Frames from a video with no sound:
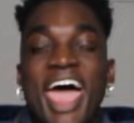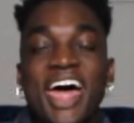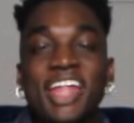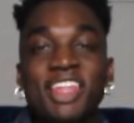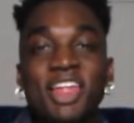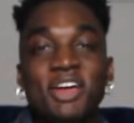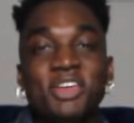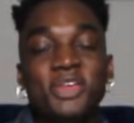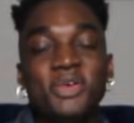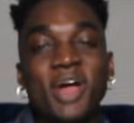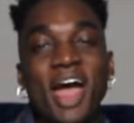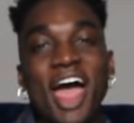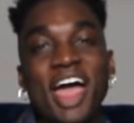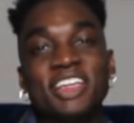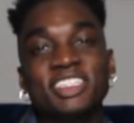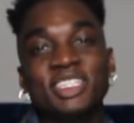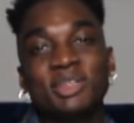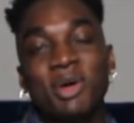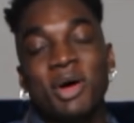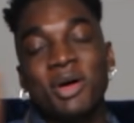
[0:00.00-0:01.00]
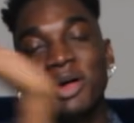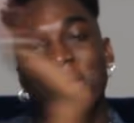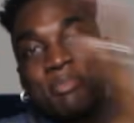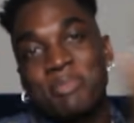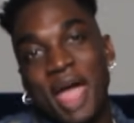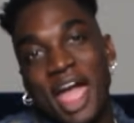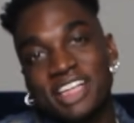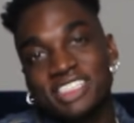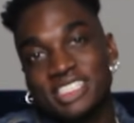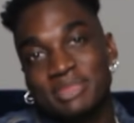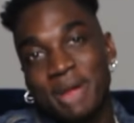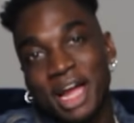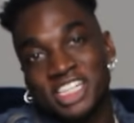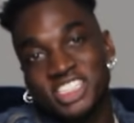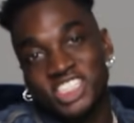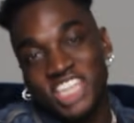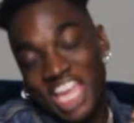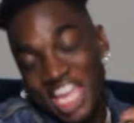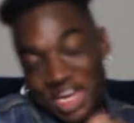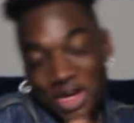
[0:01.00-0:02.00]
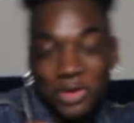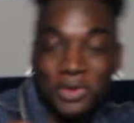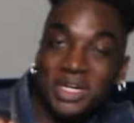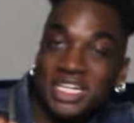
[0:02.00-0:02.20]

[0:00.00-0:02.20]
Hello, you guys, and welcome back to my channel.